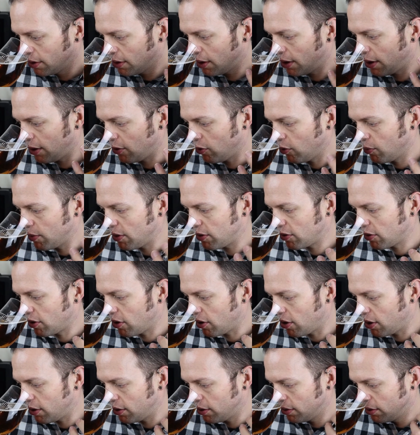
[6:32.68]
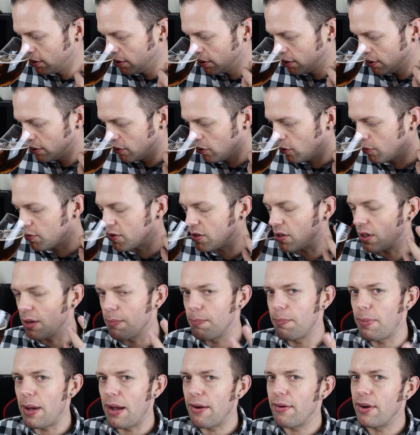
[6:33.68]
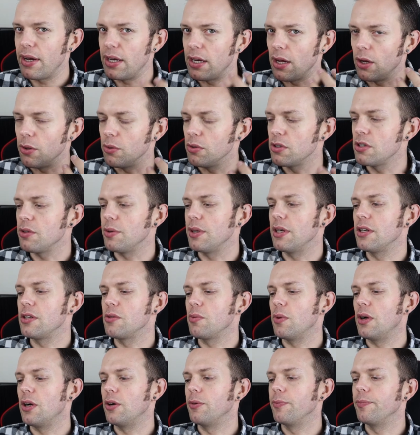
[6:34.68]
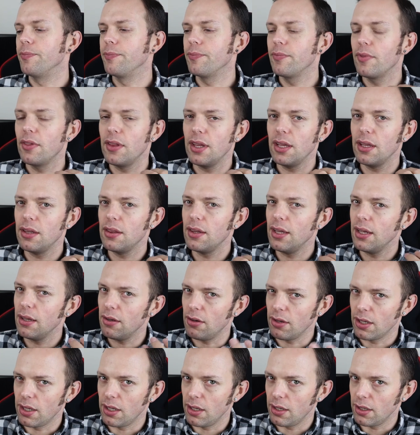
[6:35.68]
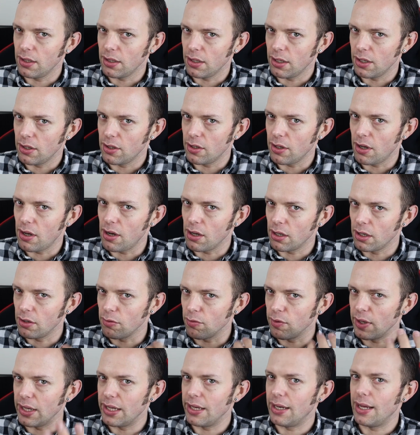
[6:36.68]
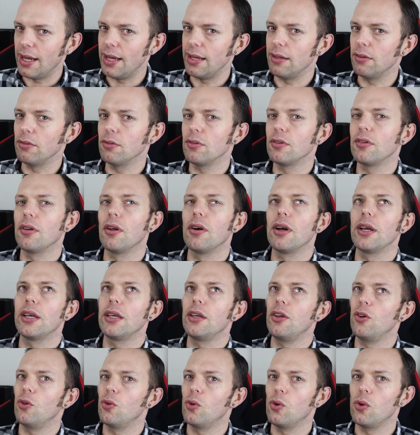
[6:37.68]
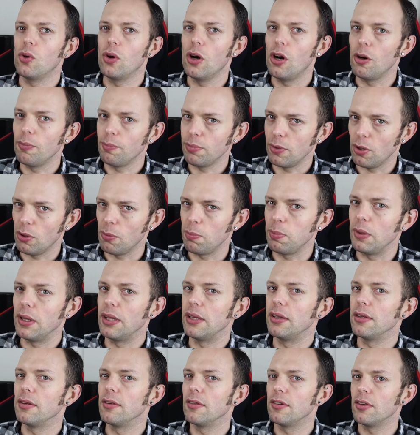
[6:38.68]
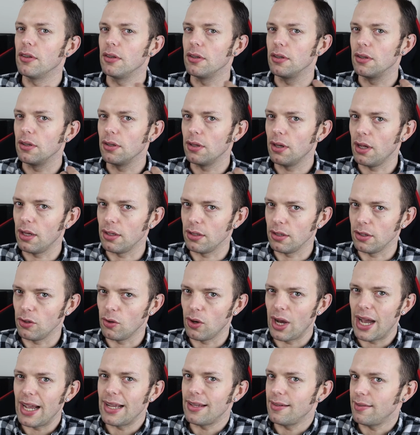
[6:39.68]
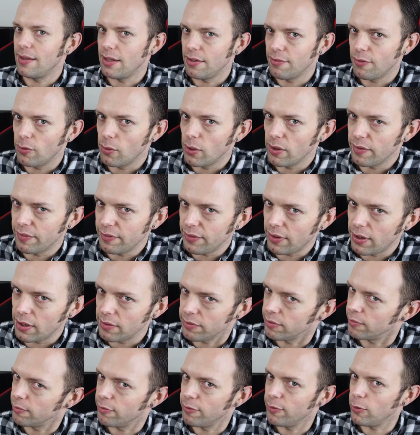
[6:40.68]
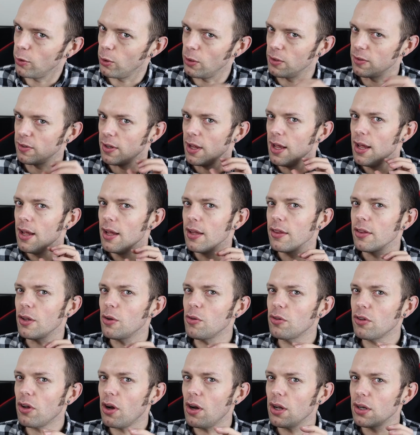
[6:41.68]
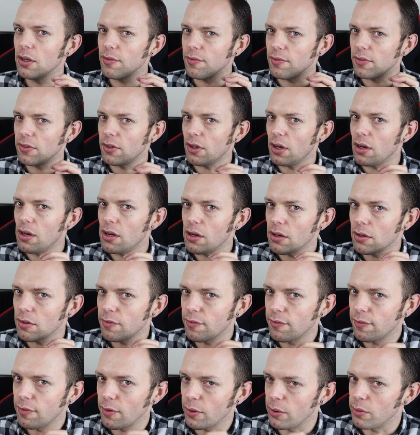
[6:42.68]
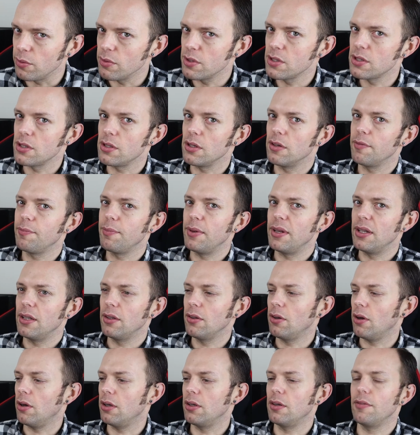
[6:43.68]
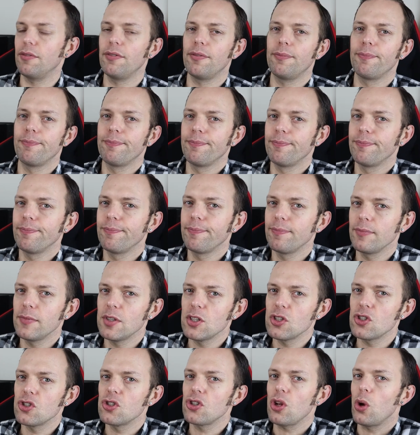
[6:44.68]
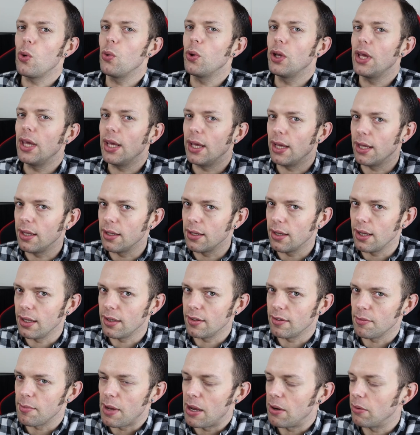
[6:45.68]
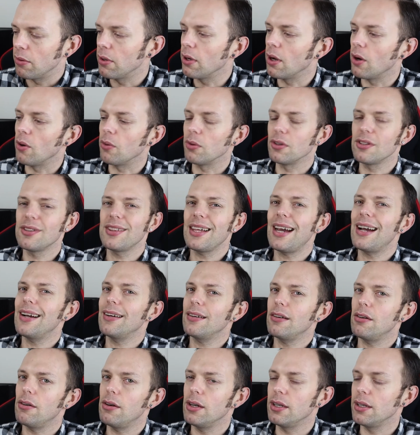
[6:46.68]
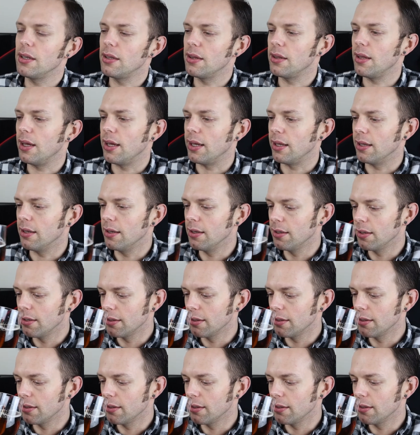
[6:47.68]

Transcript: And it's almost got almost like a berry note to it as well. Think think like your, your darker real ales, like your hobgoblins and, and your 1845 from Fuller's. Those kind of dark fruits that have been kind of soaking in, in some alcohol. That kind of thing.